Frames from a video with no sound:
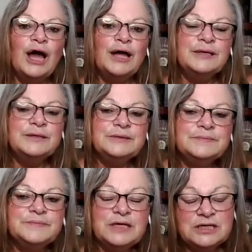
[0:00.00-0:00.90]

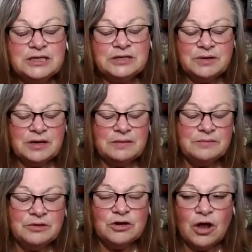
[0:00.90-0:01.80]
And he did
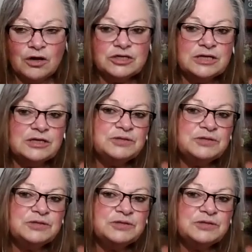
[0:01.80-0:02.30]
acknowledge